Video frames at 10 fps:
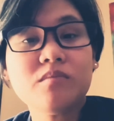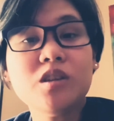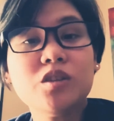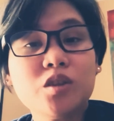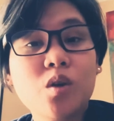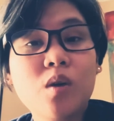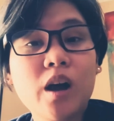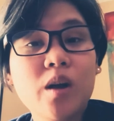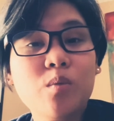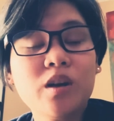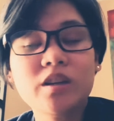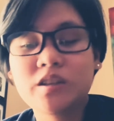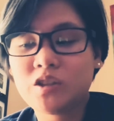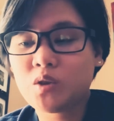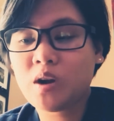so I wanted
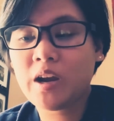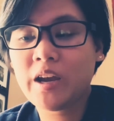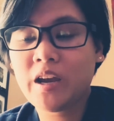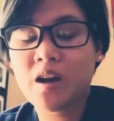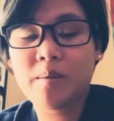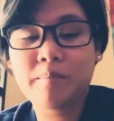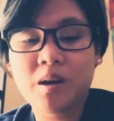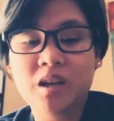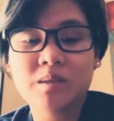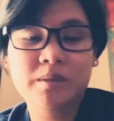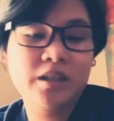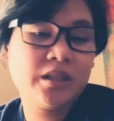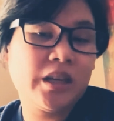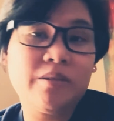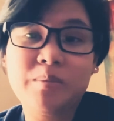to try pods
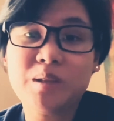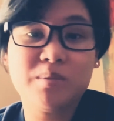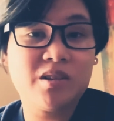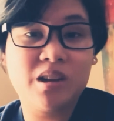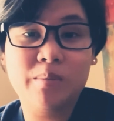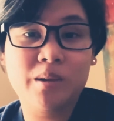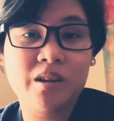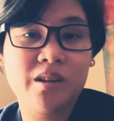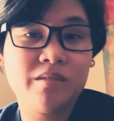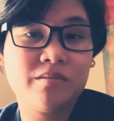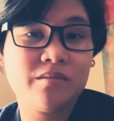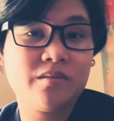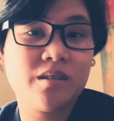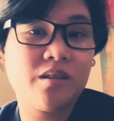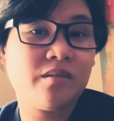because everybody's been talking about it.
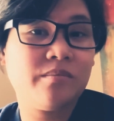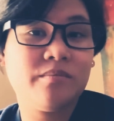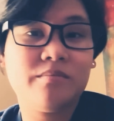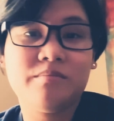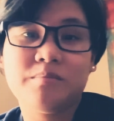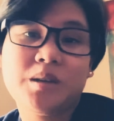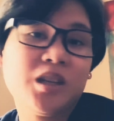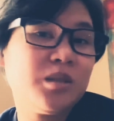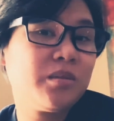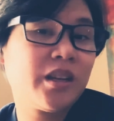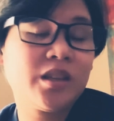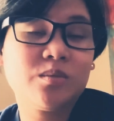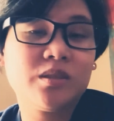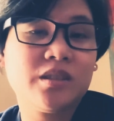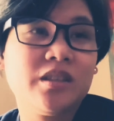My husband has
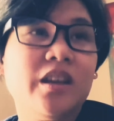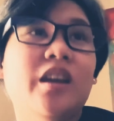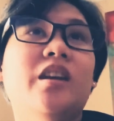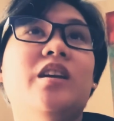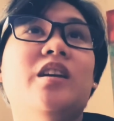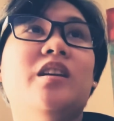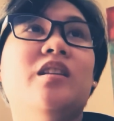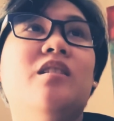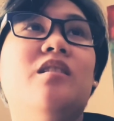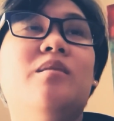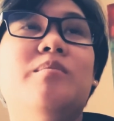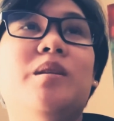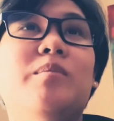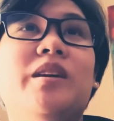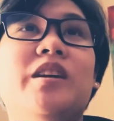one, and
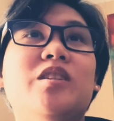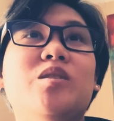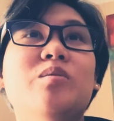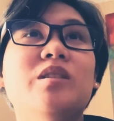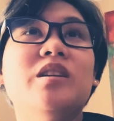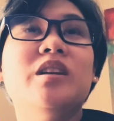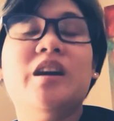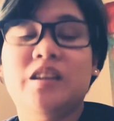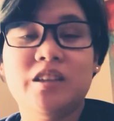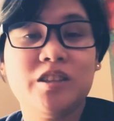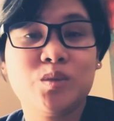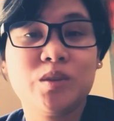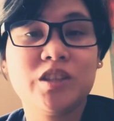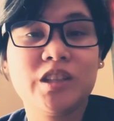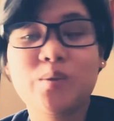I'm like, know what? I need to
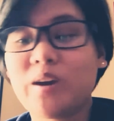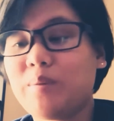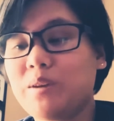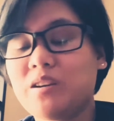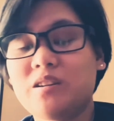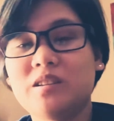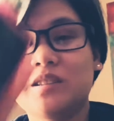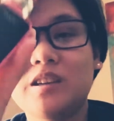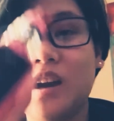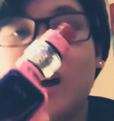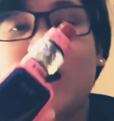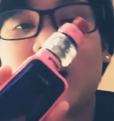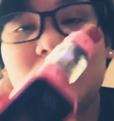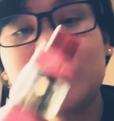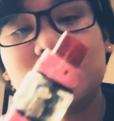switch anyway because
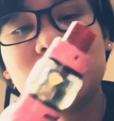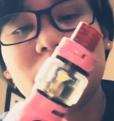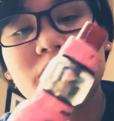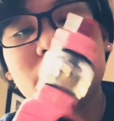I love this.